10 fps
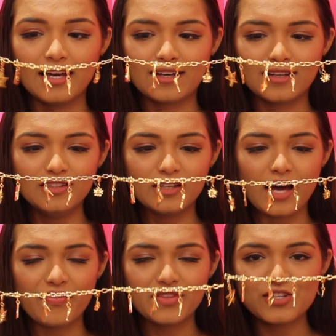Like,
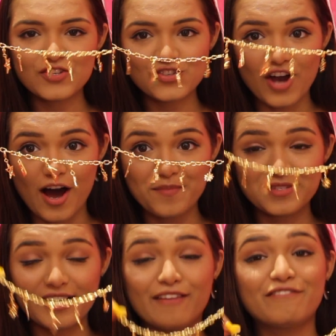look at these
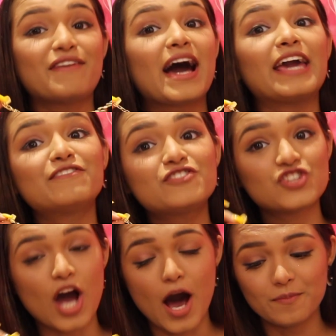charms. There are 5
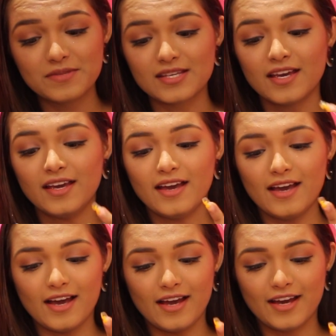charms
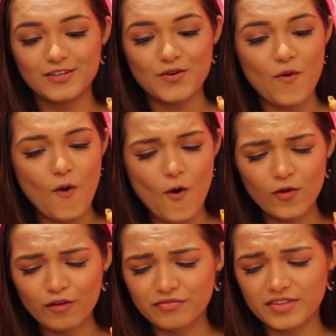and
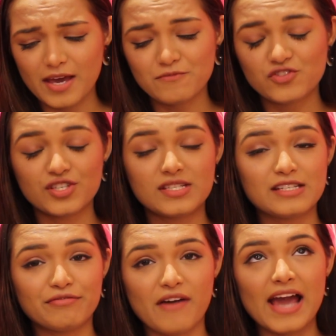all of them just
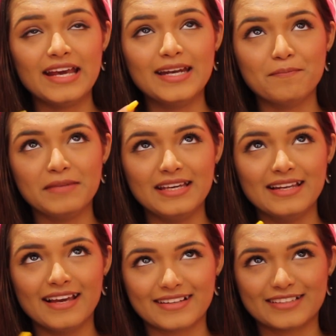define
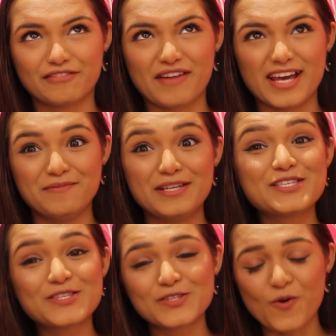me, like define
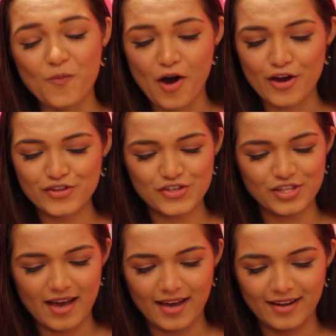me so much
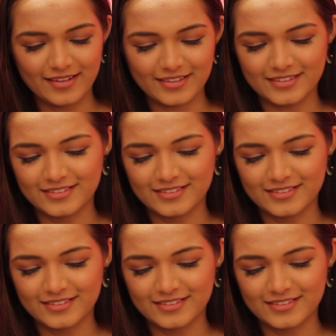that